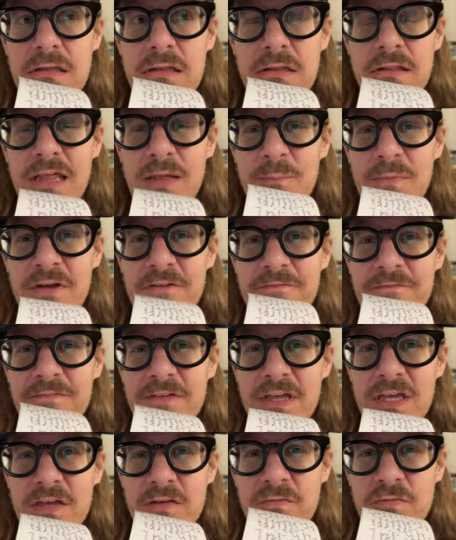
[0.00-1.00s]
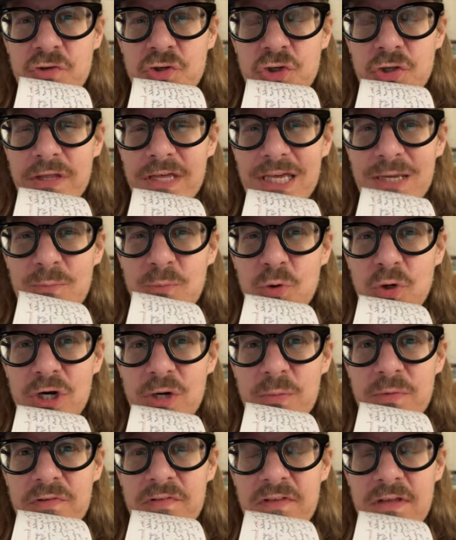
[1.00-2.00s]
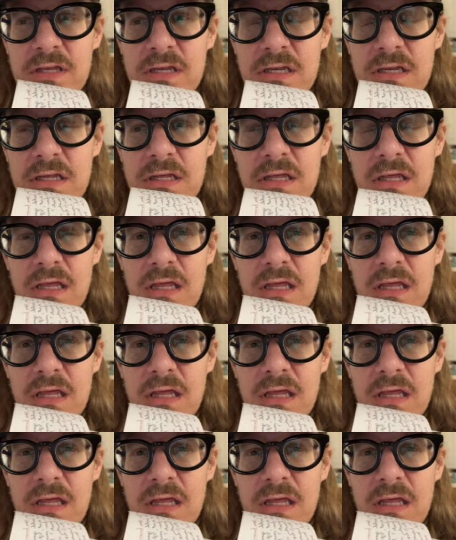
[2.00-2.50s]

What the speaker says: that my fave Julianne Moore was in.